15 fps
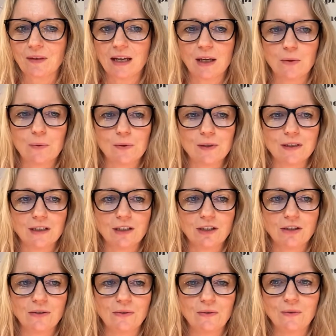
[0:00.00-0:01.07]
And Åsa
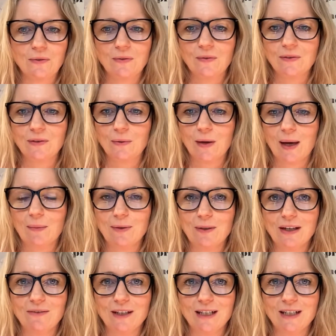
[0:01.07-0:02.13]
too. So happy to
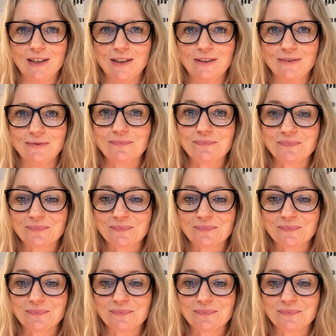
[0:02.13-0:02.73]
have you here too.